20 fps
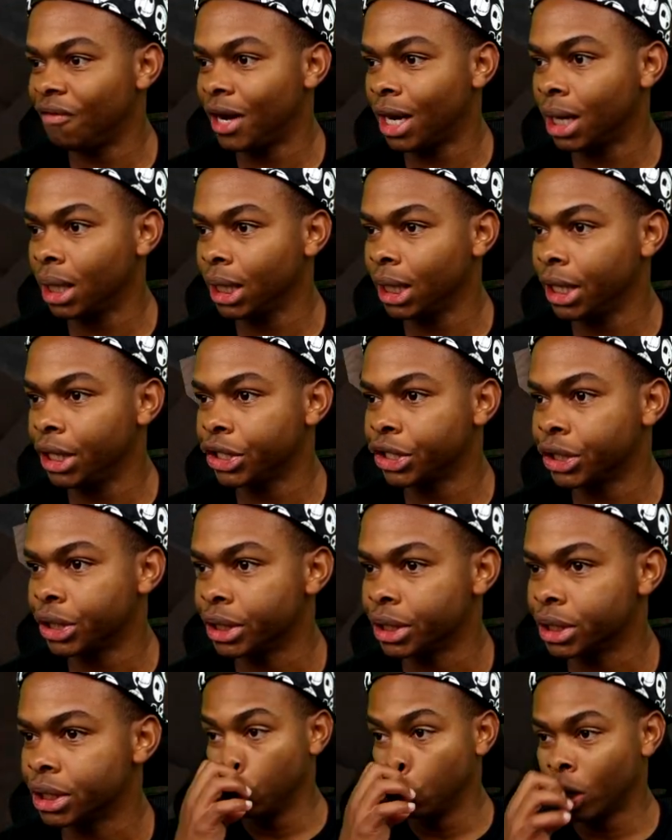
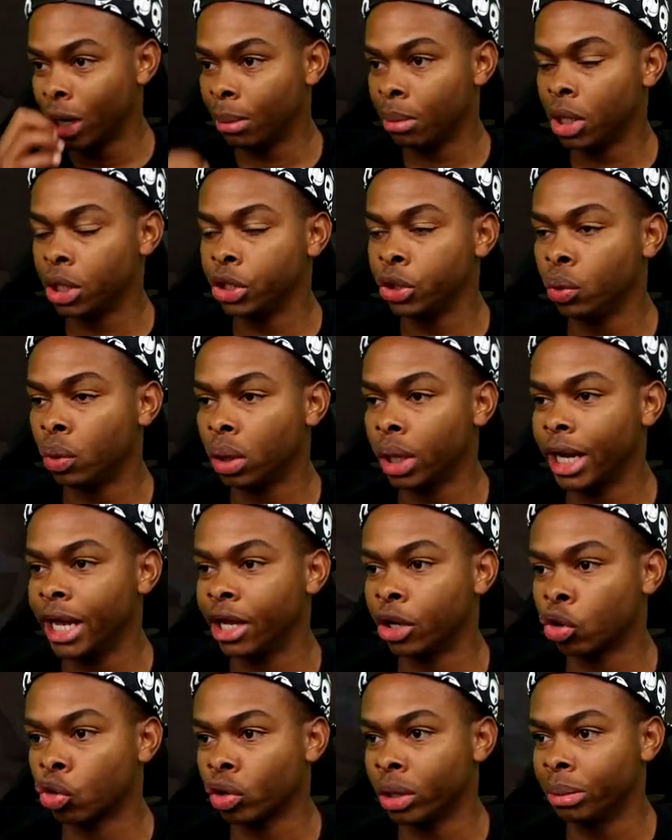violations. Grandma, you are a
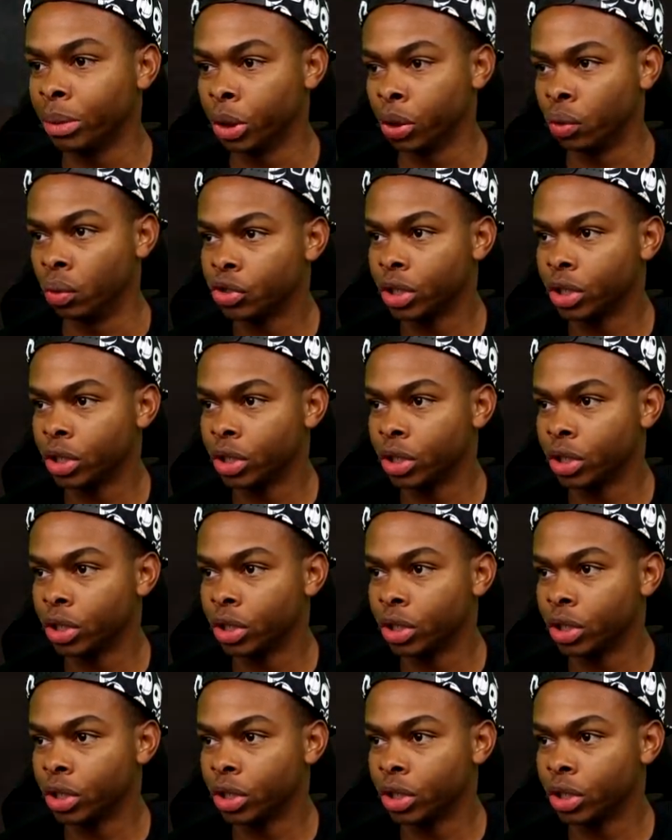criminal.